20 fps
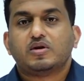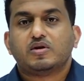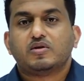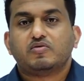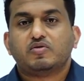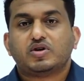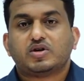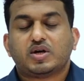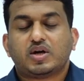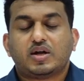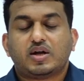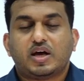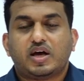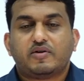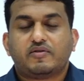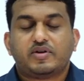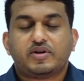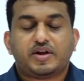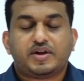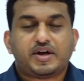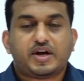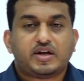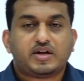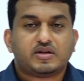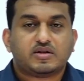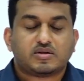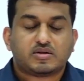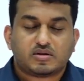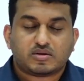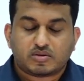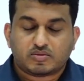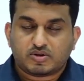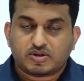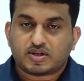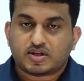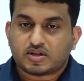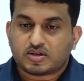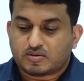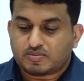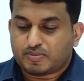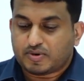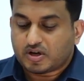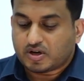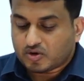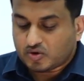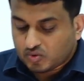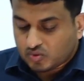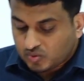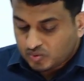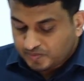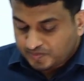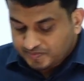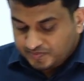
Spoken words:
we shall have an analysis with respect to